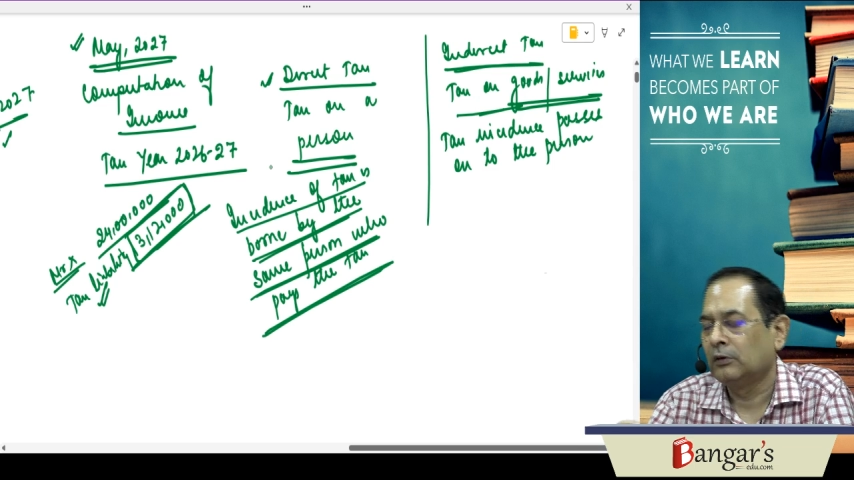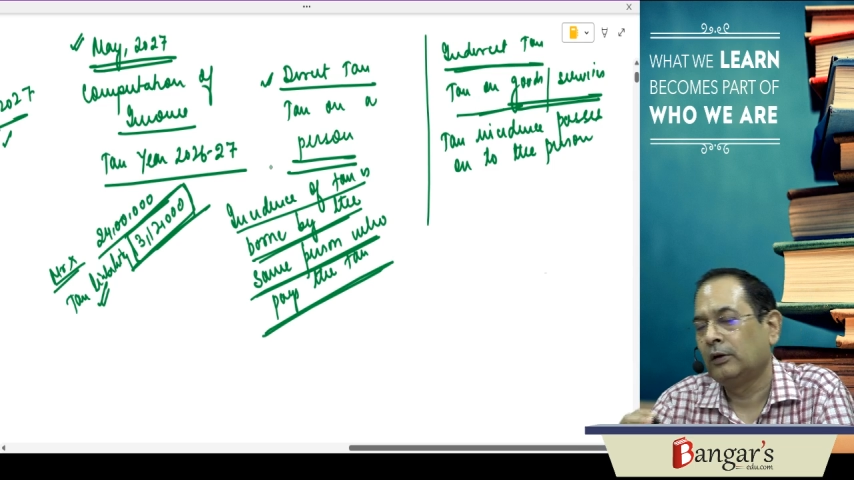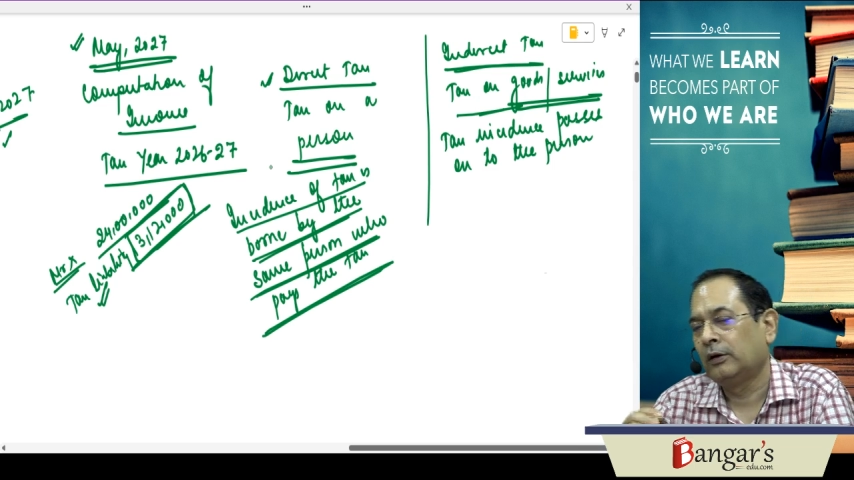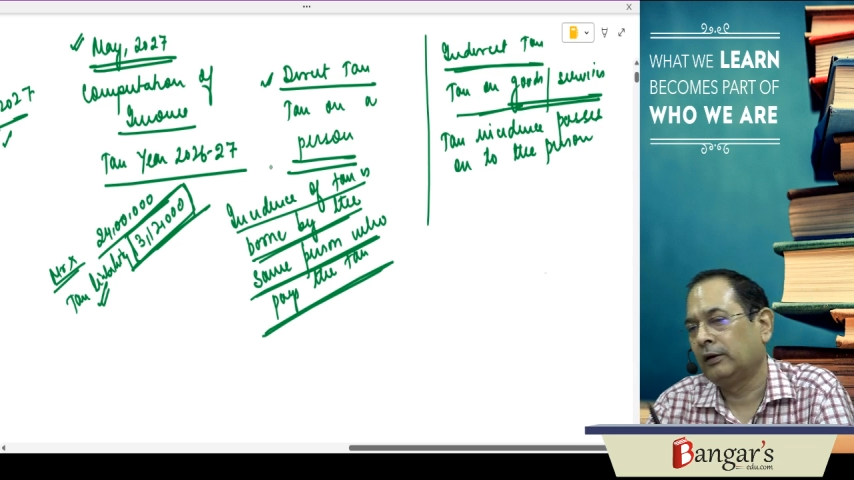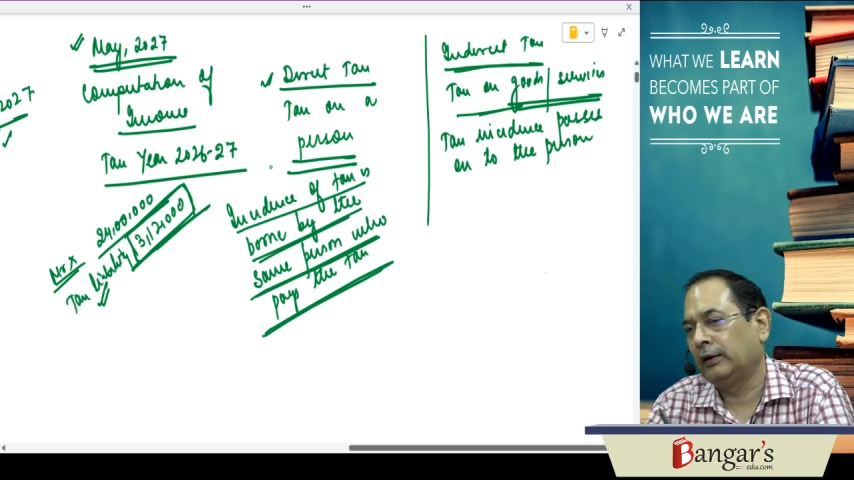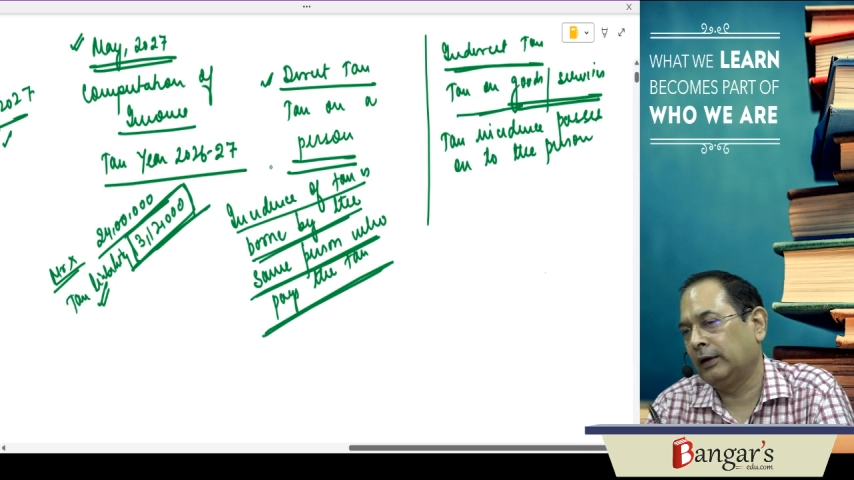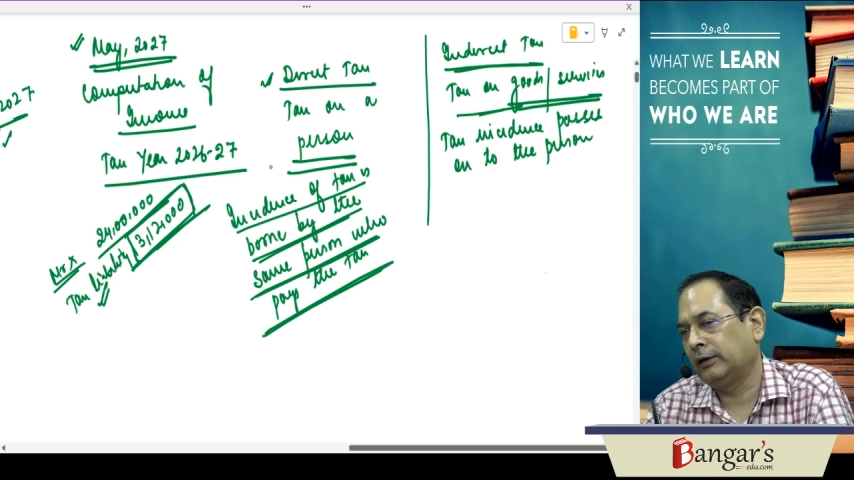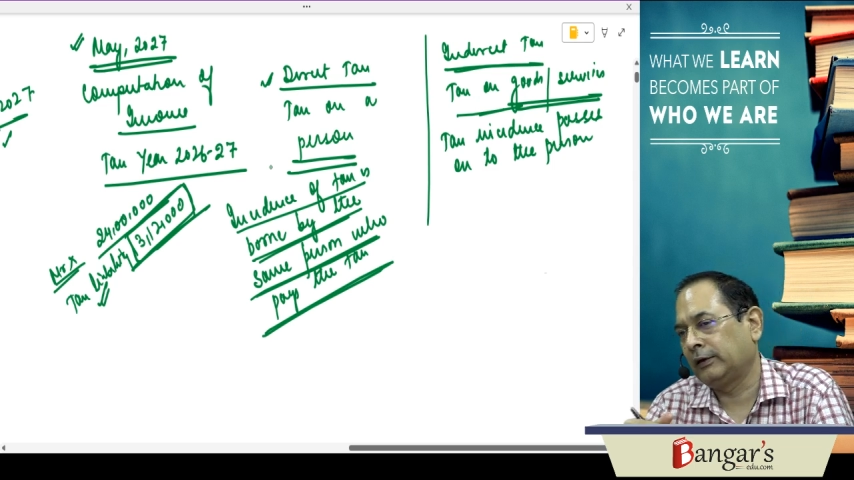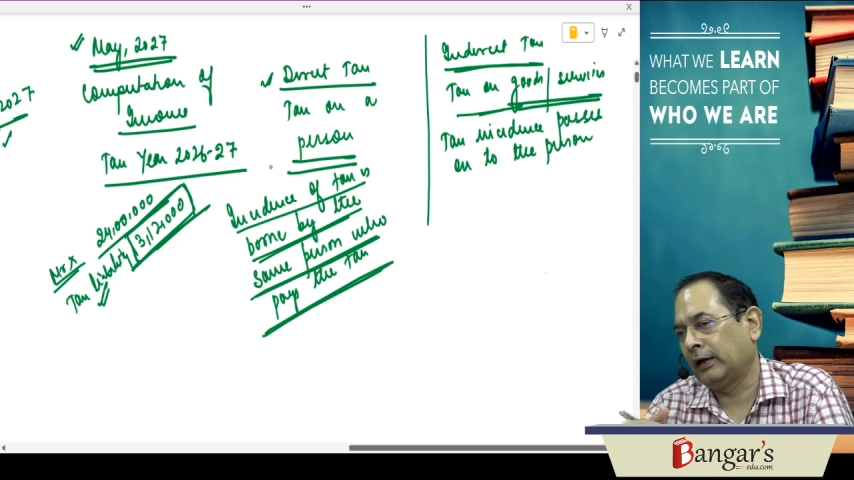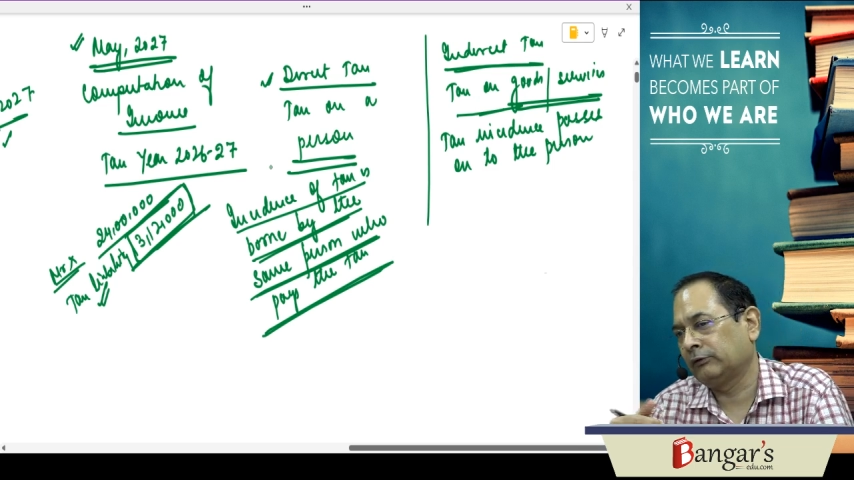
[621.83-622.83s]
Here the
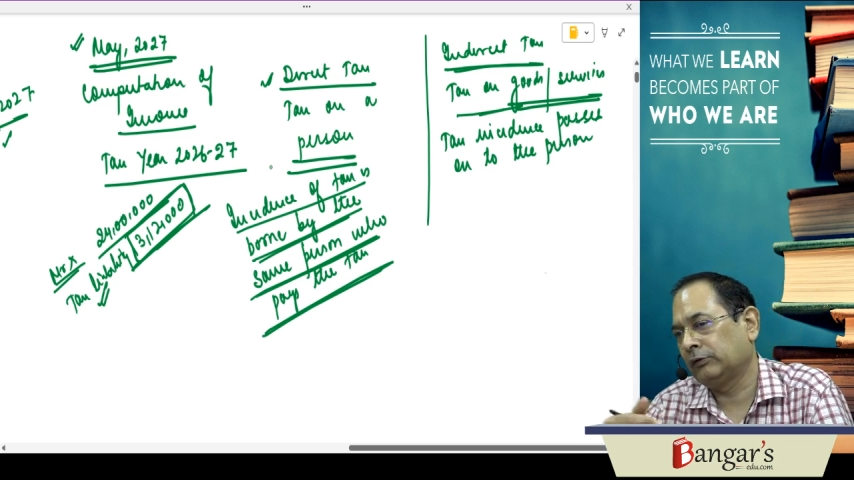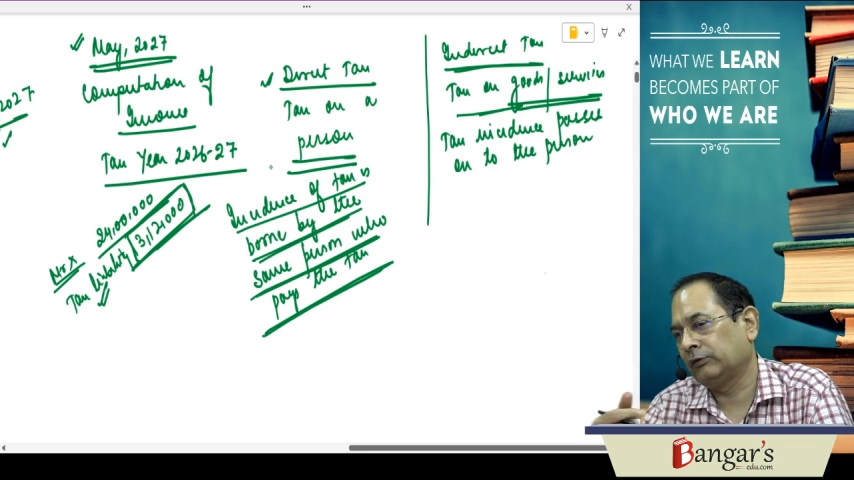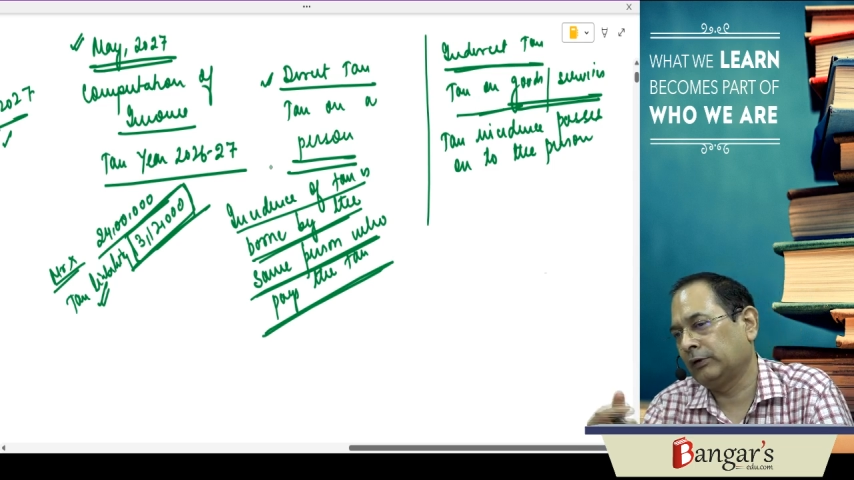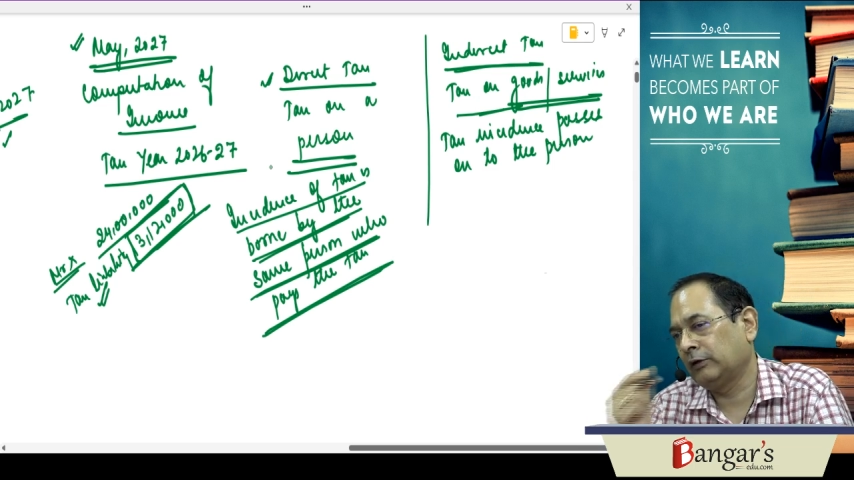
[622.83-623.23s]
tax incidence